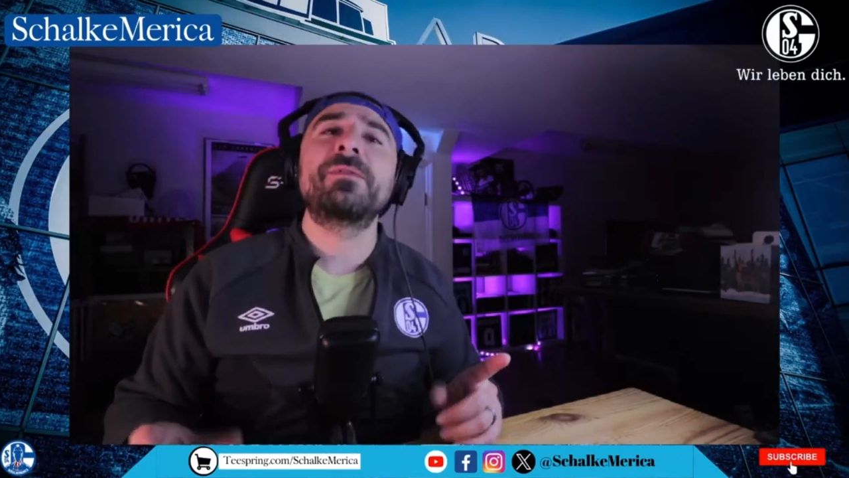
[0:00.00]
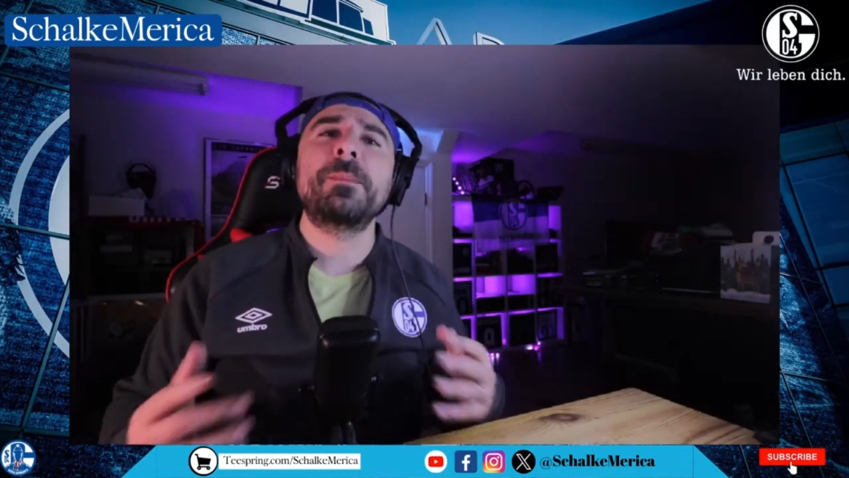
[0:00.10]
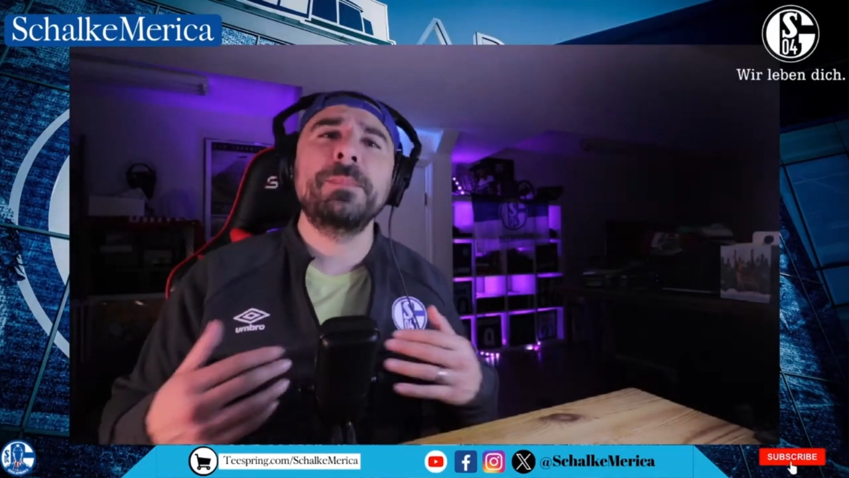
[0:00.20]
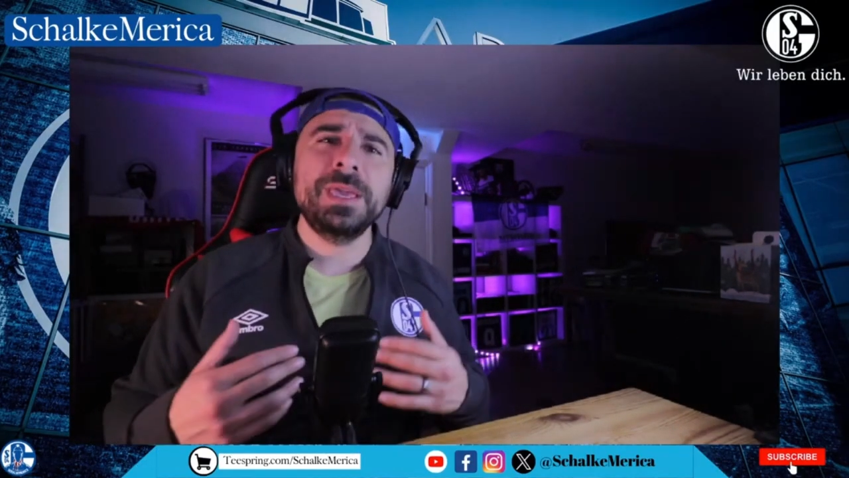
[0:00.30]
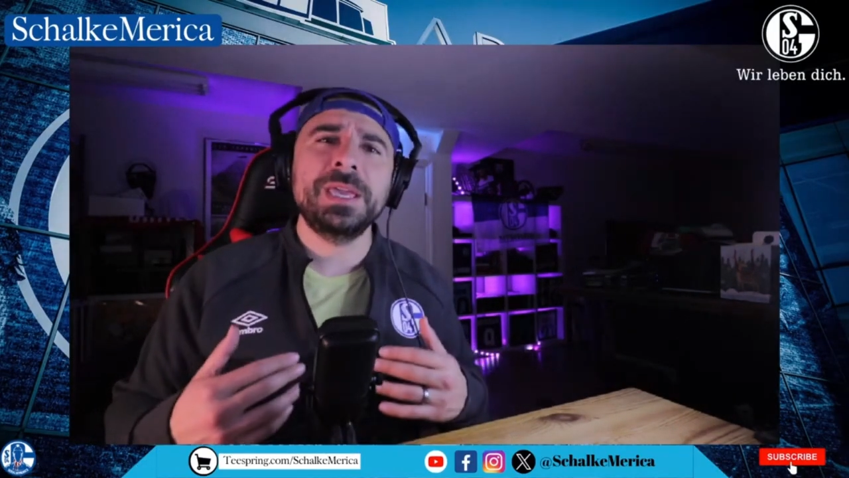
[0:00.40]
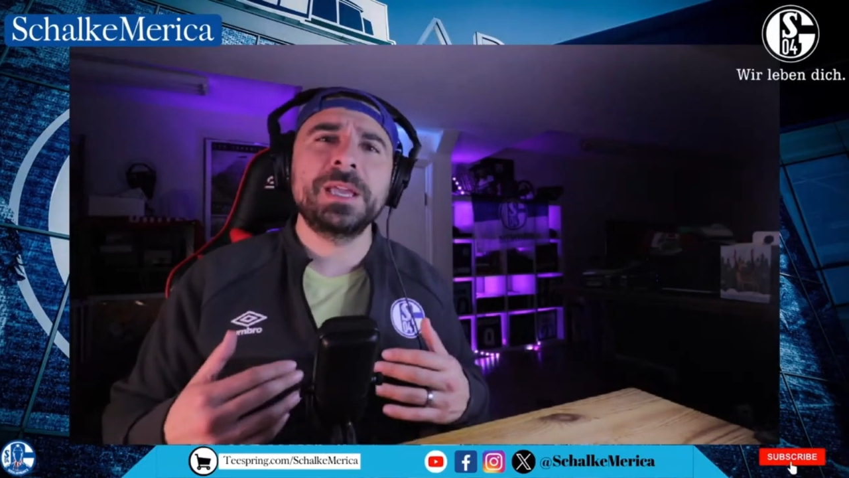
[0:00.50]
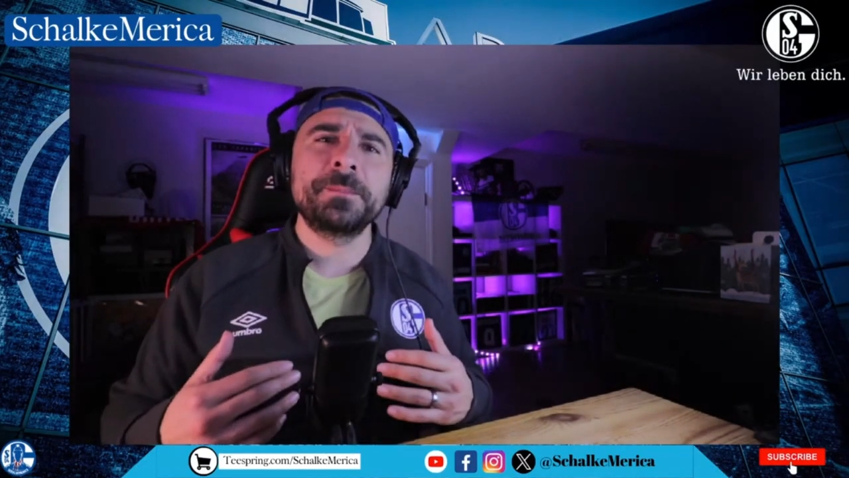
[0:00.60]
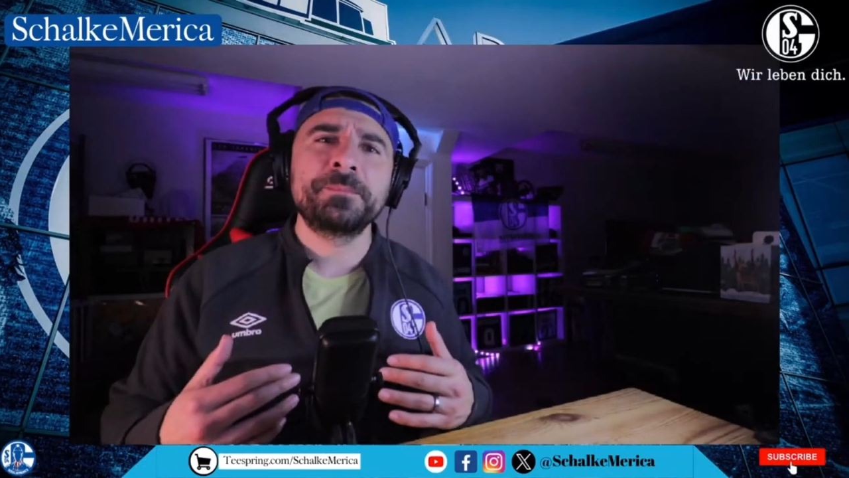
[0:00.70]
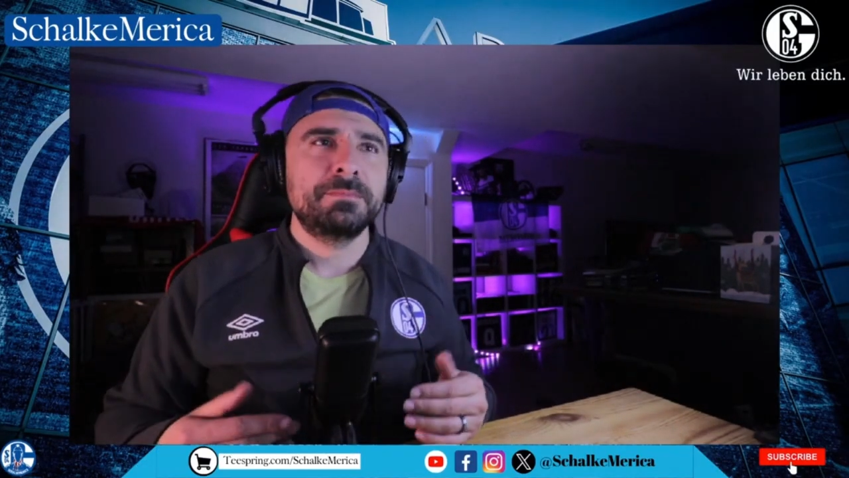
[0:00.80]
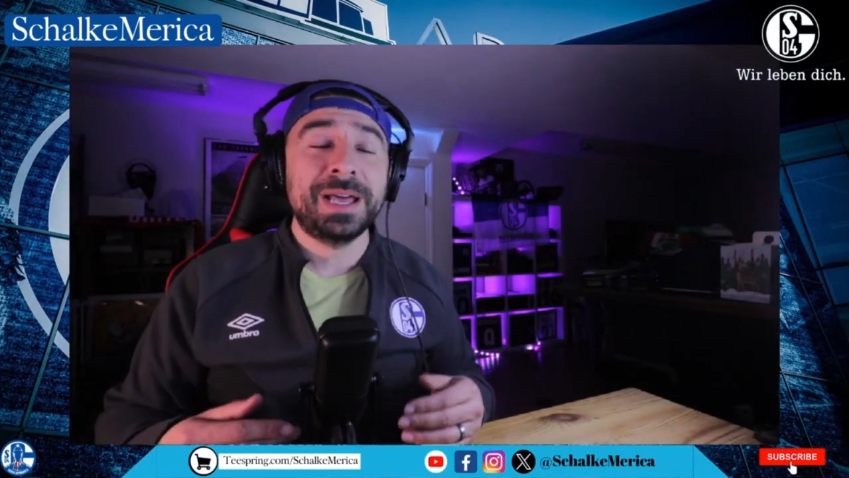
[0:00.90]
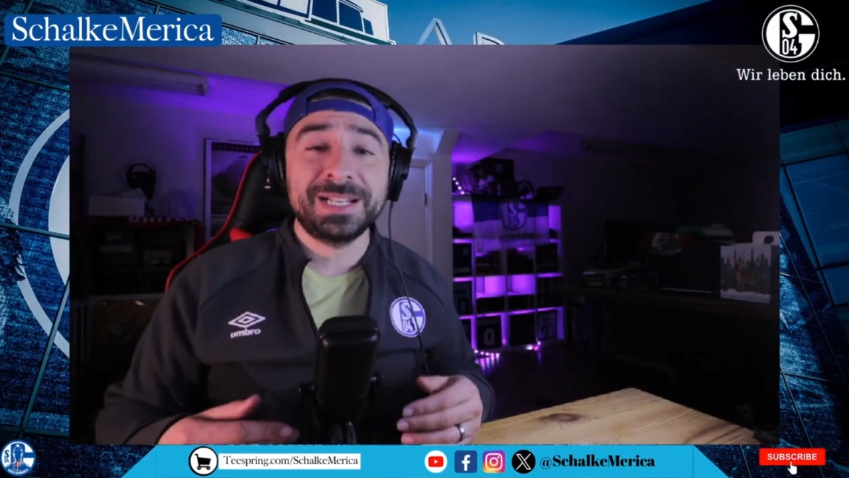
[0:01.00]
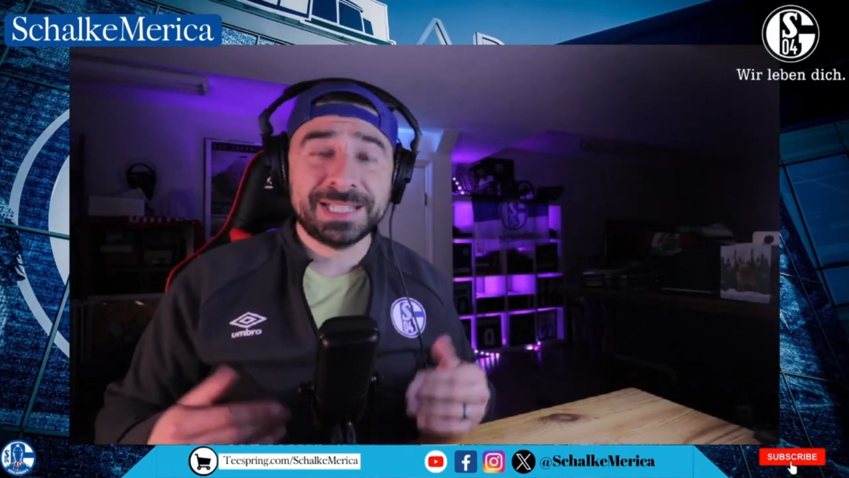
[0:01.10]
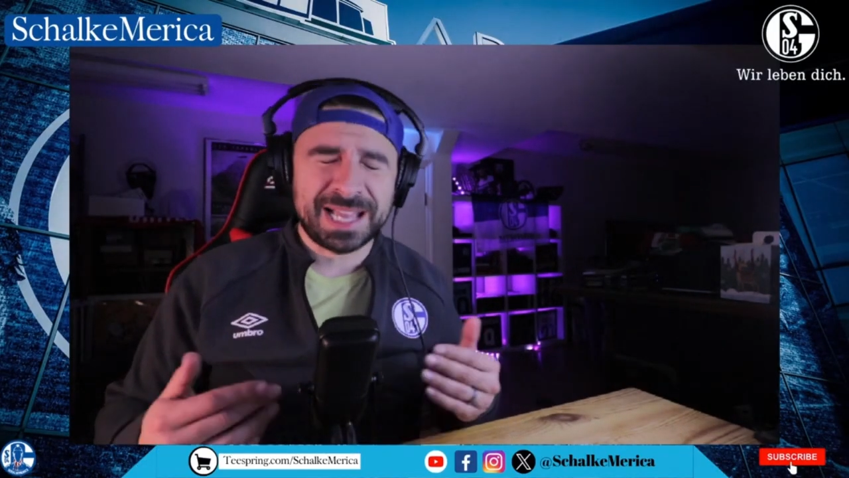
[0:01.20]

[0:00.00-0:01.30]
For me, Barış